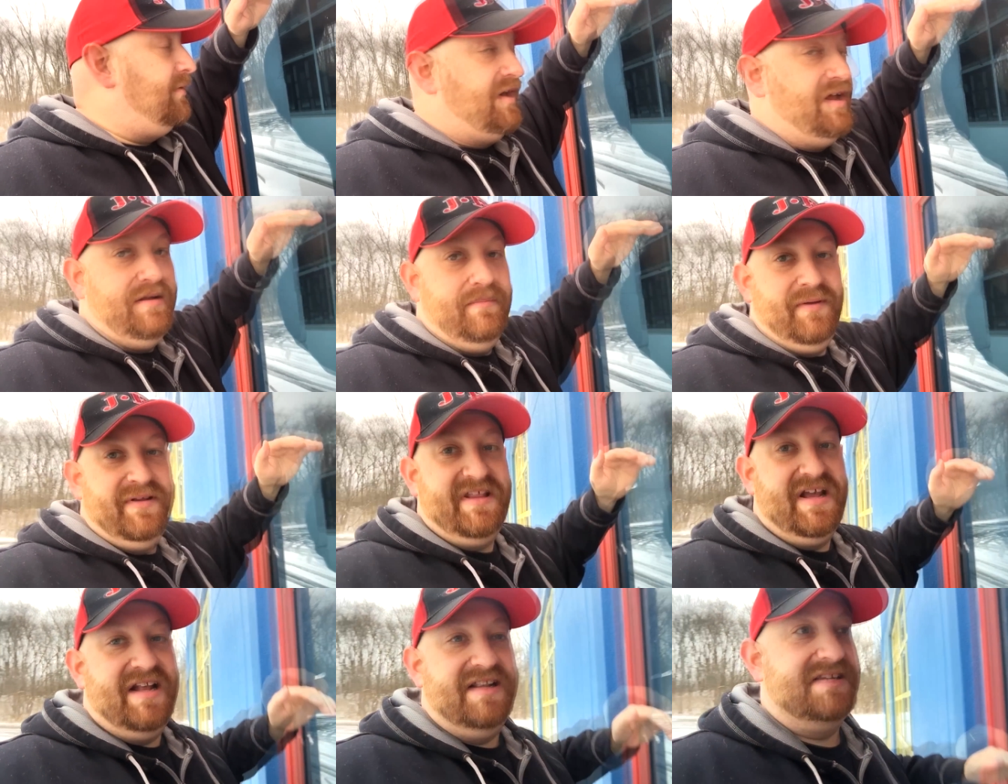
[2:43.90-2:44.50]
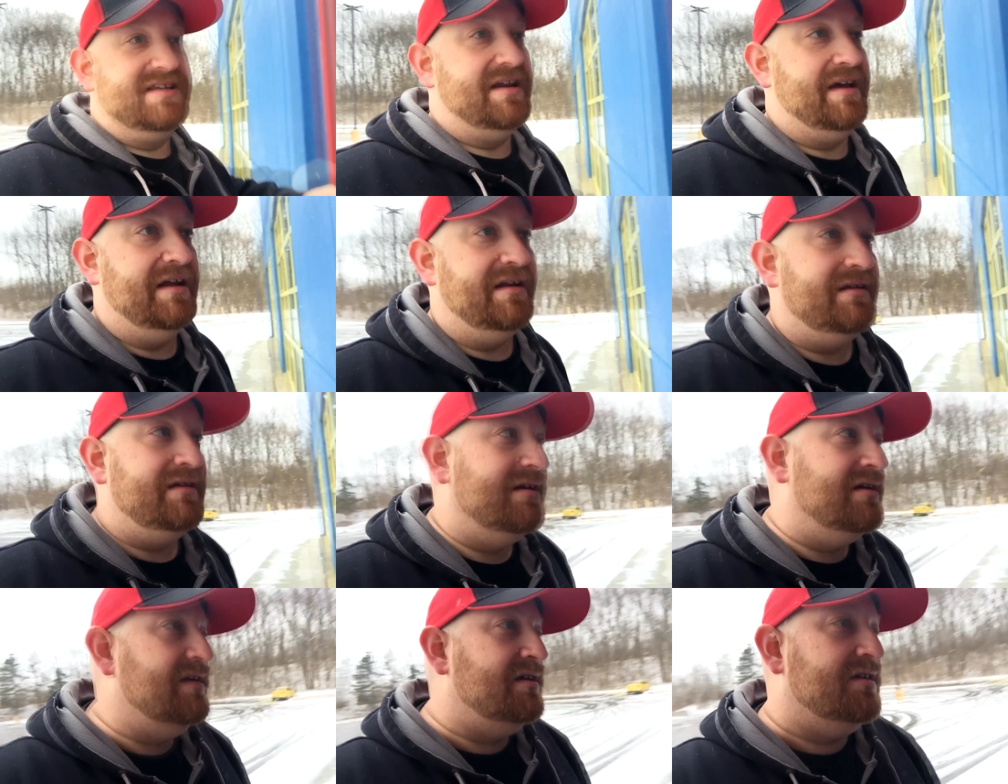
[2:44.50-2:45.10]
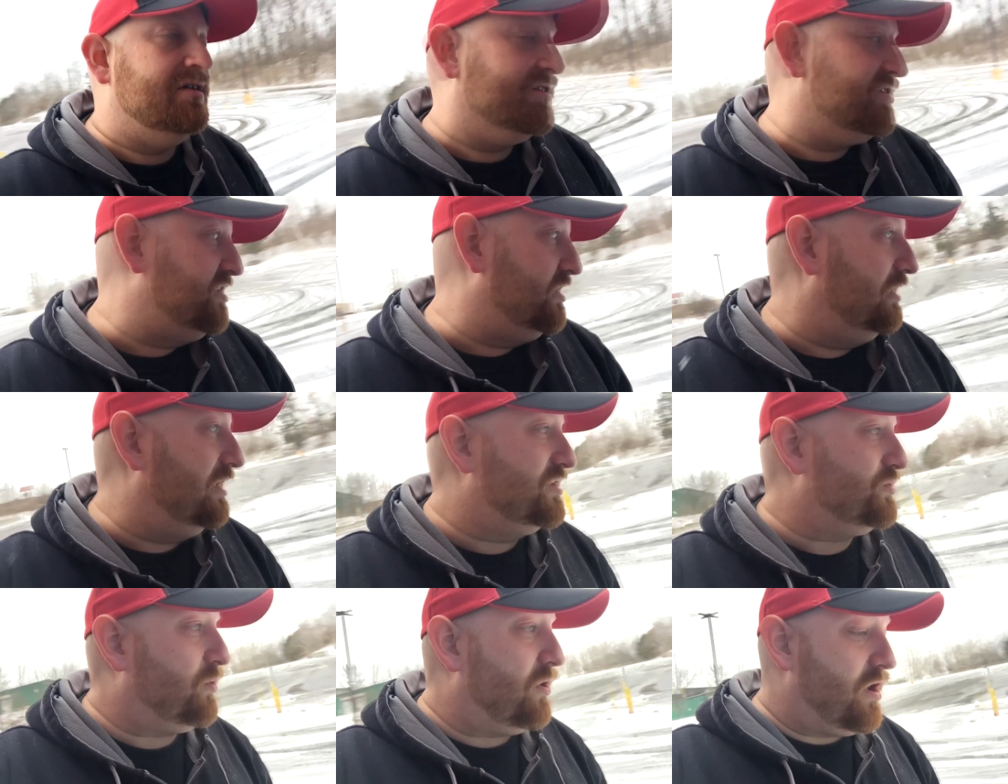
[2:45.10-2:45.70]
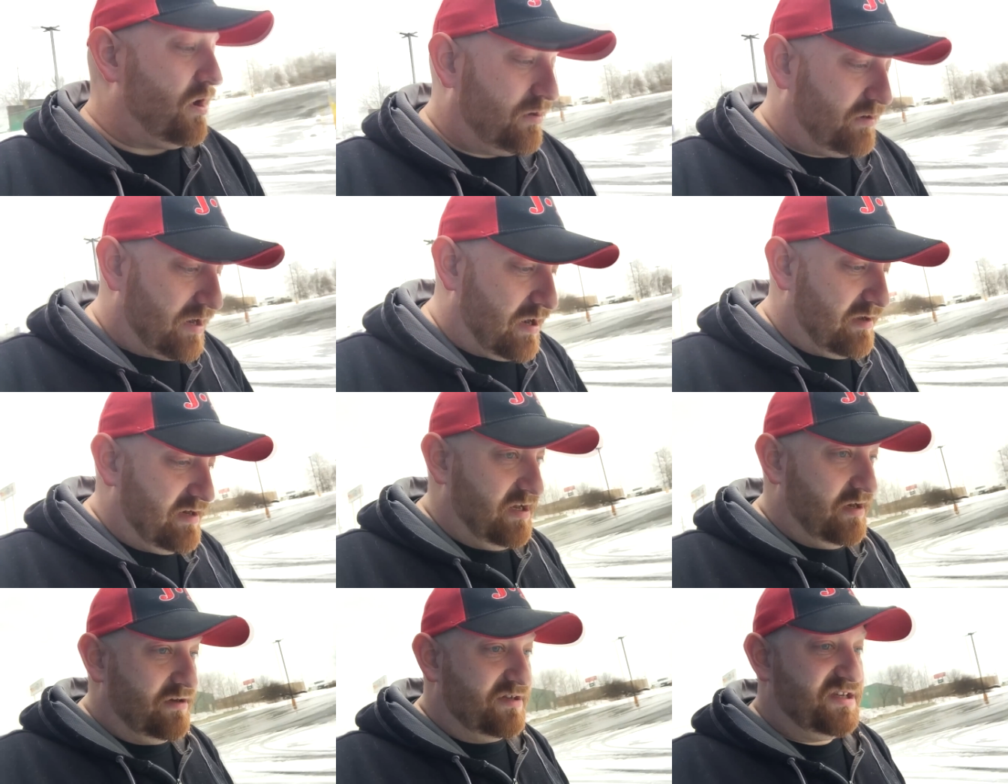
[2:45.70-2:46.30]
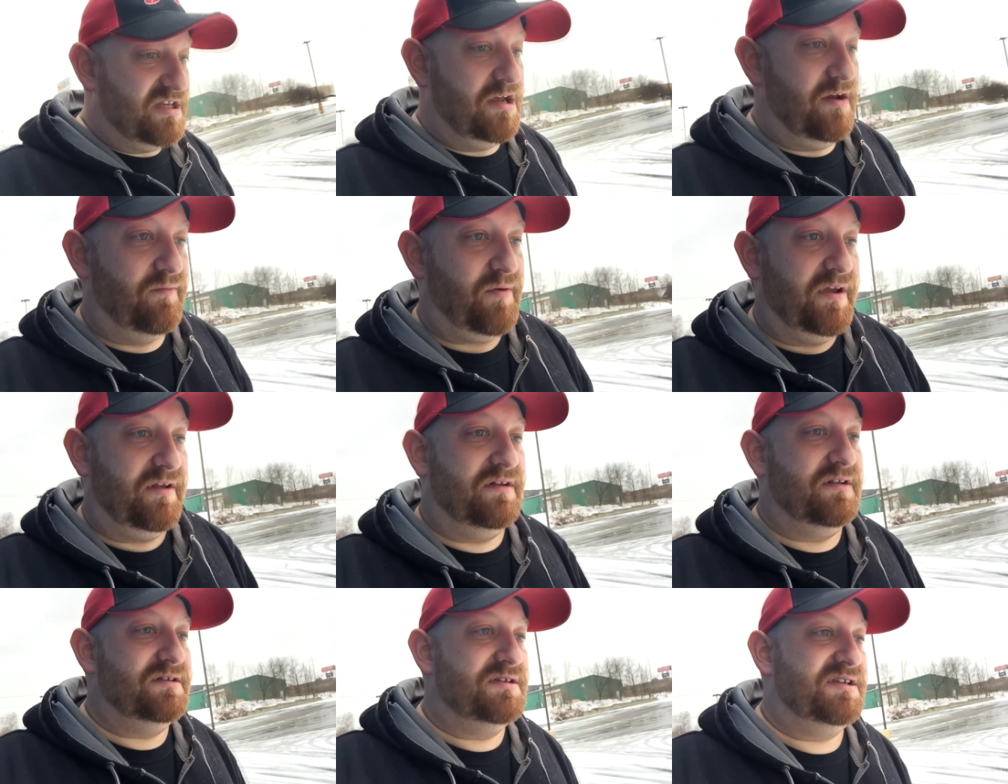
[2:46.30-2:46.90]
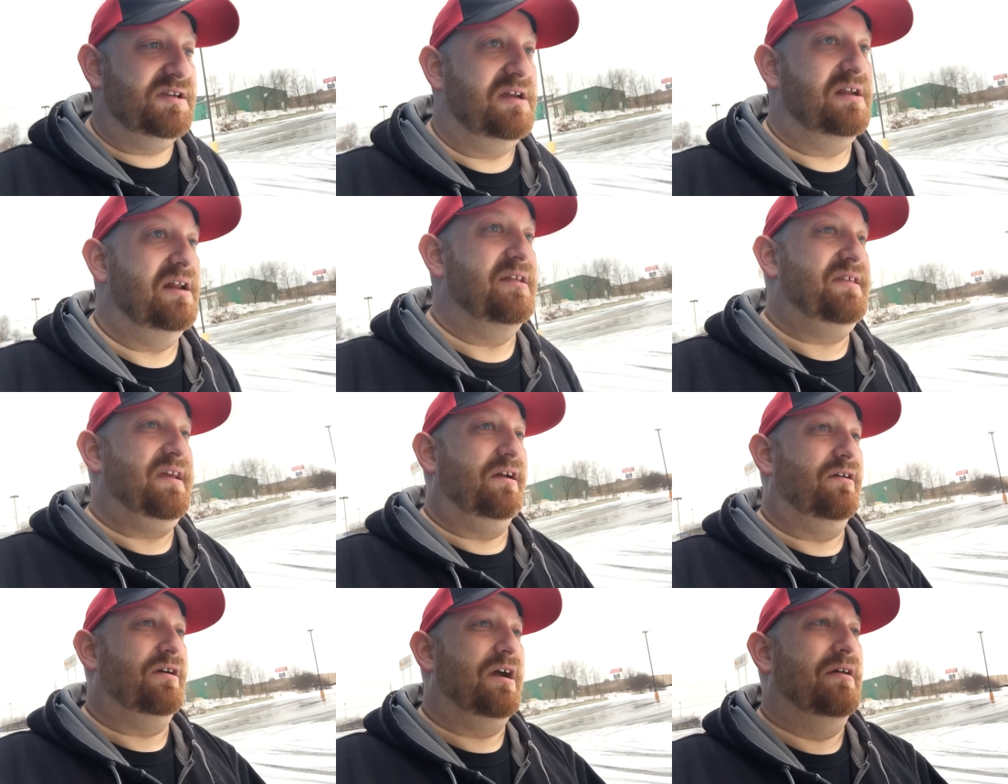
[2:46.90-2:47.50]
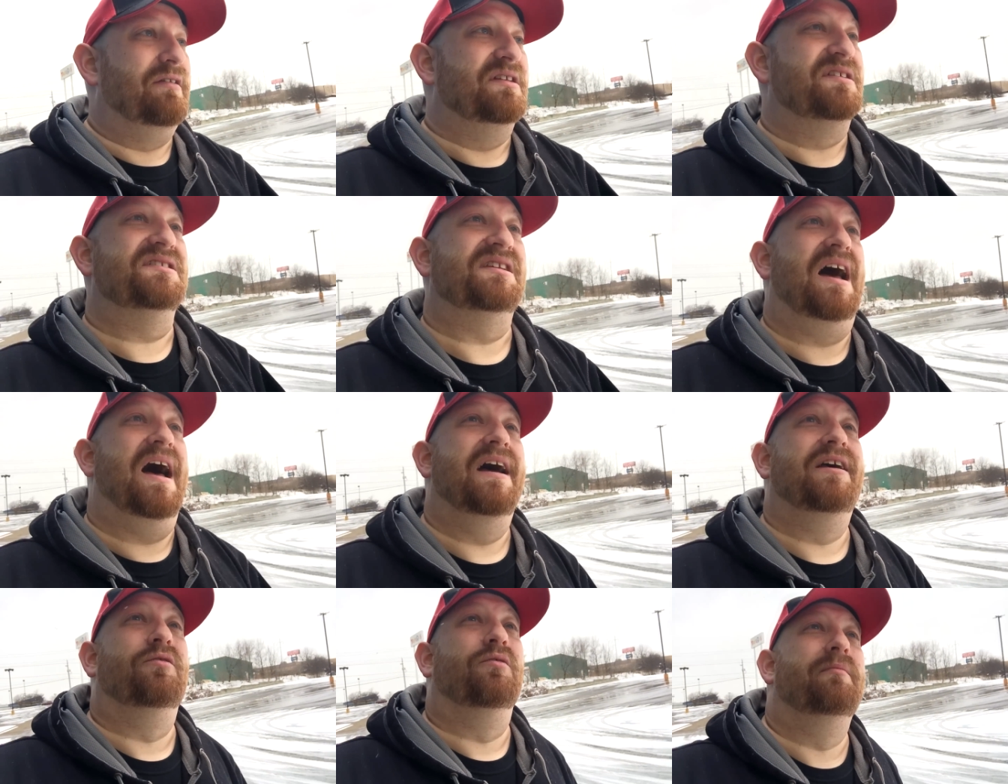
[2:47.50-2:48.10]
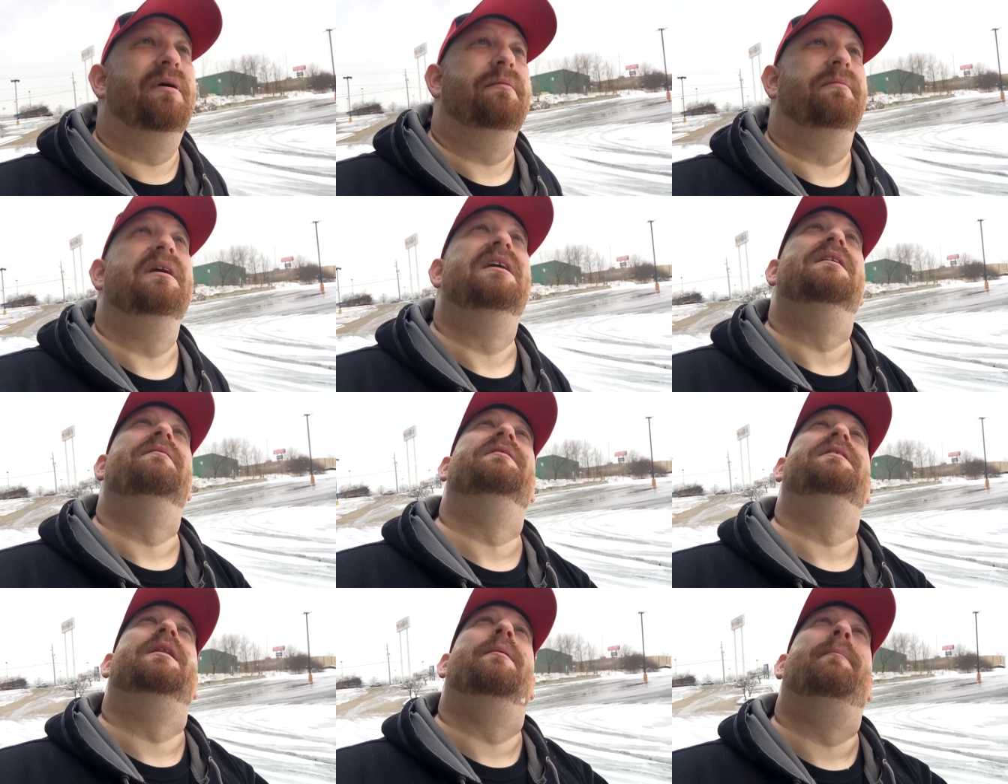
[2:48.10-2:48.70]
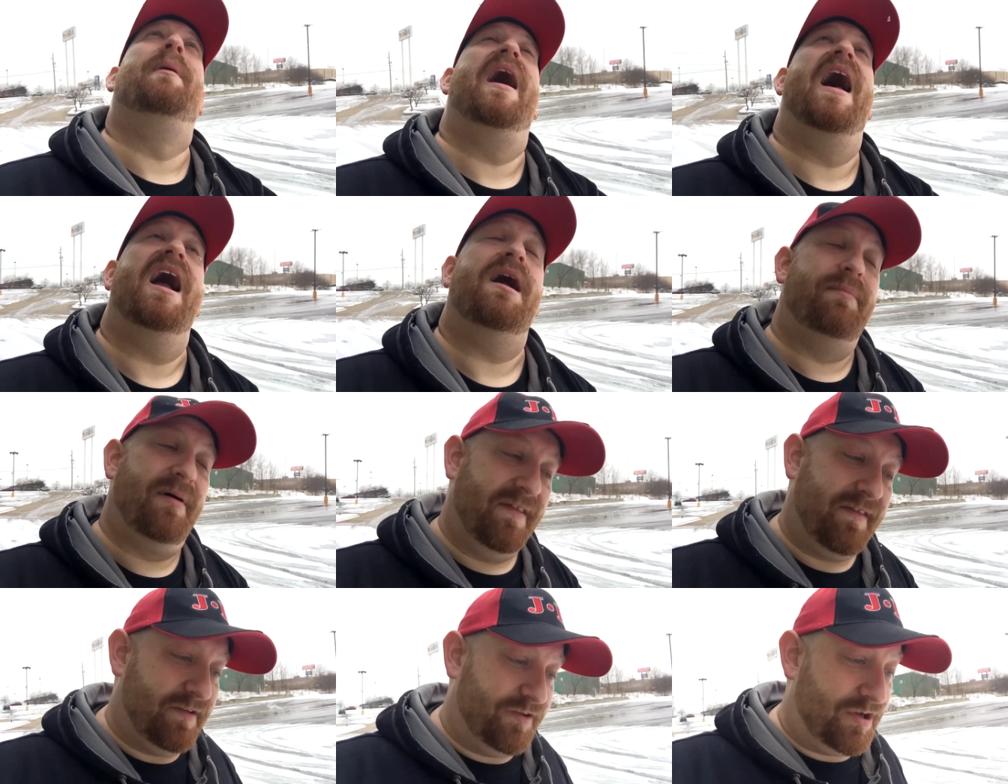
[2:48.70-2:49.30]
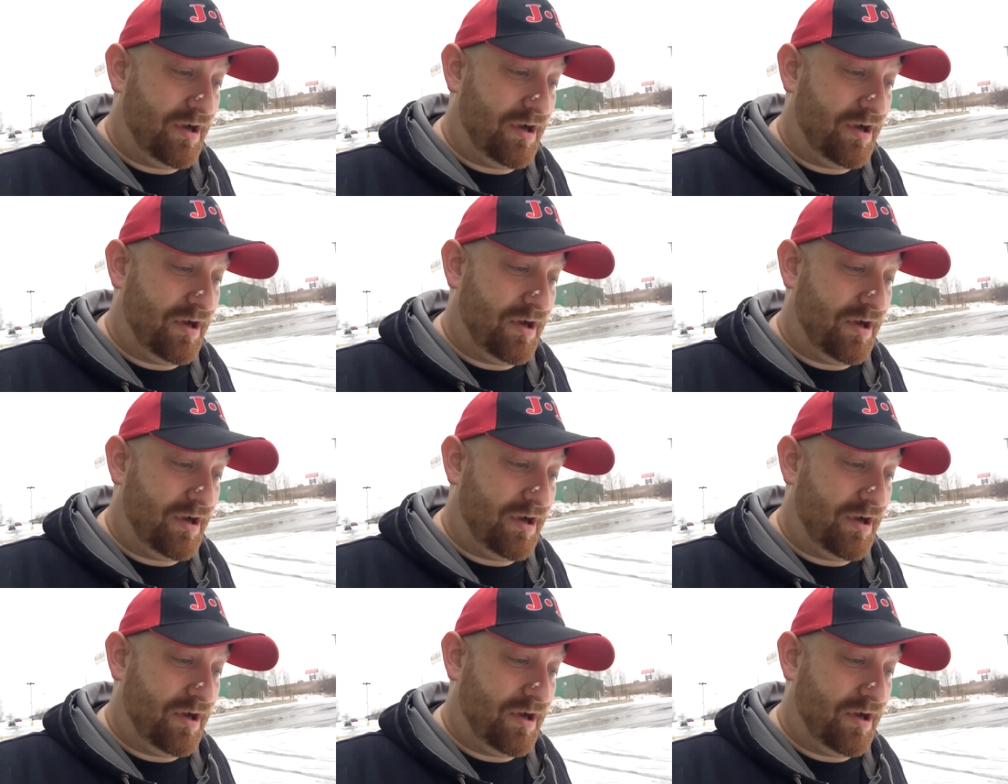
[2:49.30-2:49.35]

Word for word: but, but that's it. So let's walk around here, see if we can see anything around the side or maybe even the back by the